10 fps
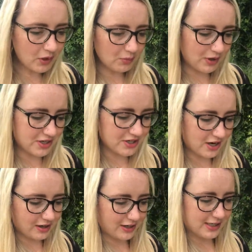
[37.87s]
which
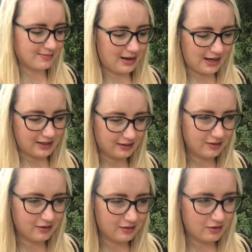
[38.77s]
I'll explain
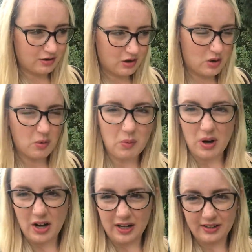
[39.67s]

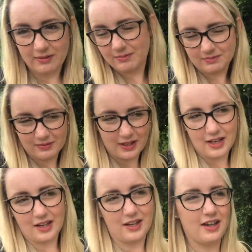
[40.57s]
why
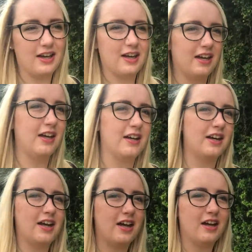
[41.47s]
in